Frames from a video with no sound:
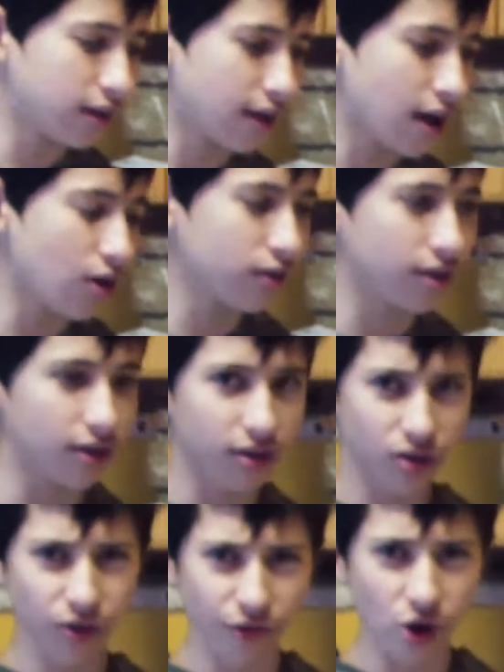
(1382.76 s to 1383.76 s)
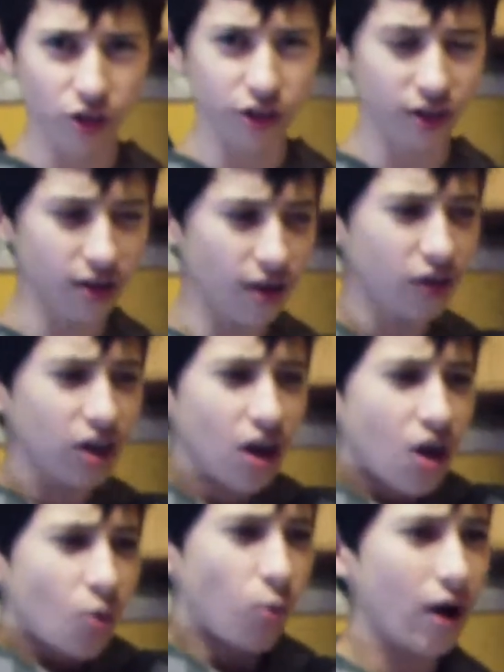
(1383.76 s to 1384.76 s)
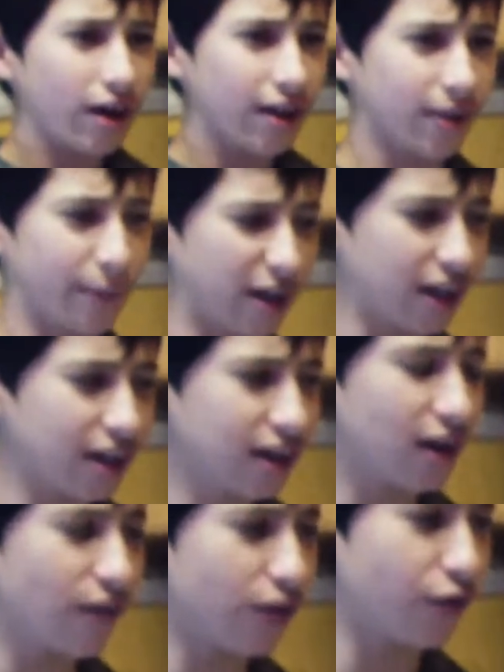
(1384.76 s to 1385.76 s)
sounds. There's two versions of it. One at the beginning of the